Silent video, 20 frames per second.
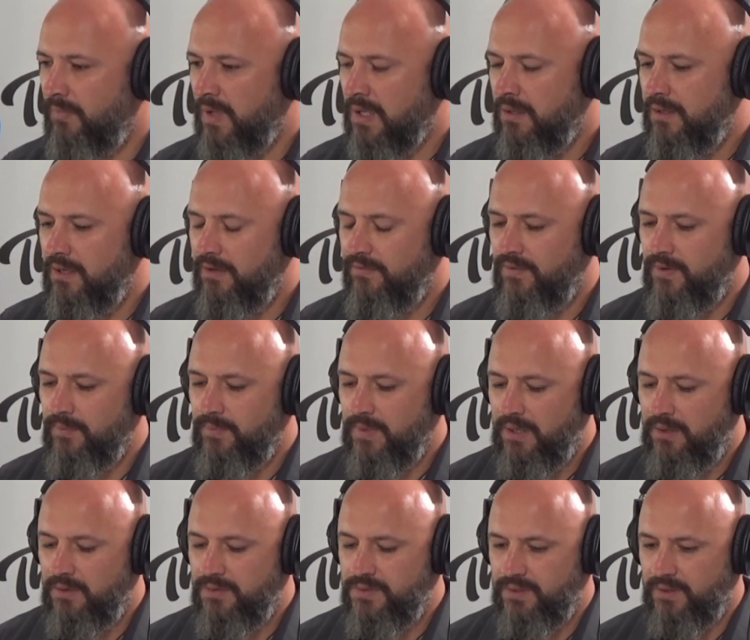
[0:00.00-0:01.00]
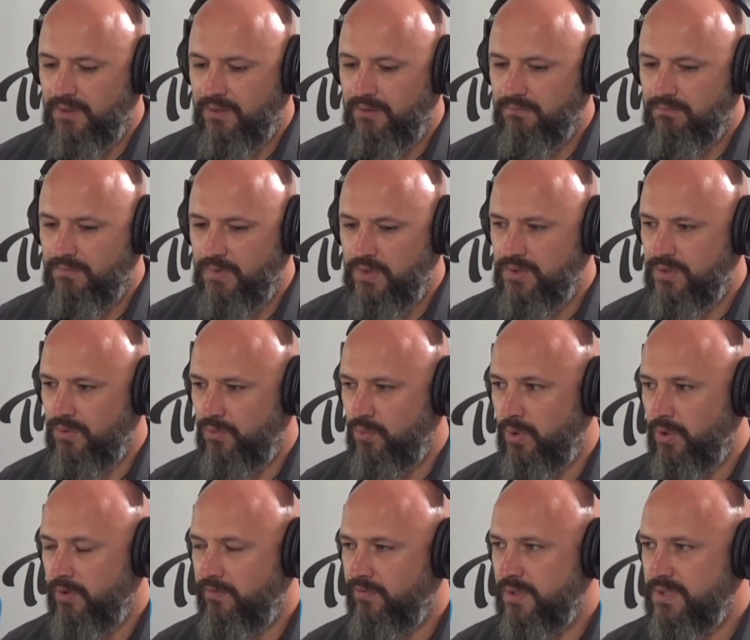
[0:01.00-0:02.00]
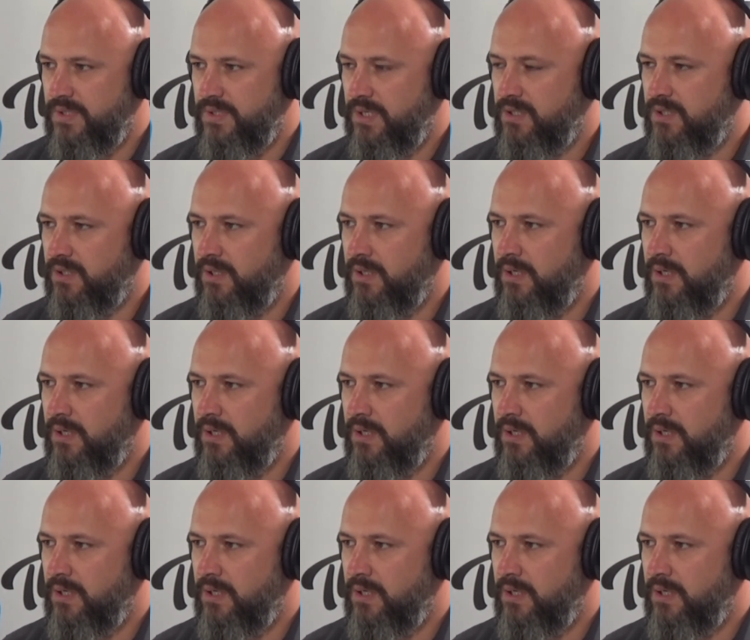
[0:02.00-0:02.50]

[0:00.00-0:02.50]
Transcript: FM that used to work for us actually,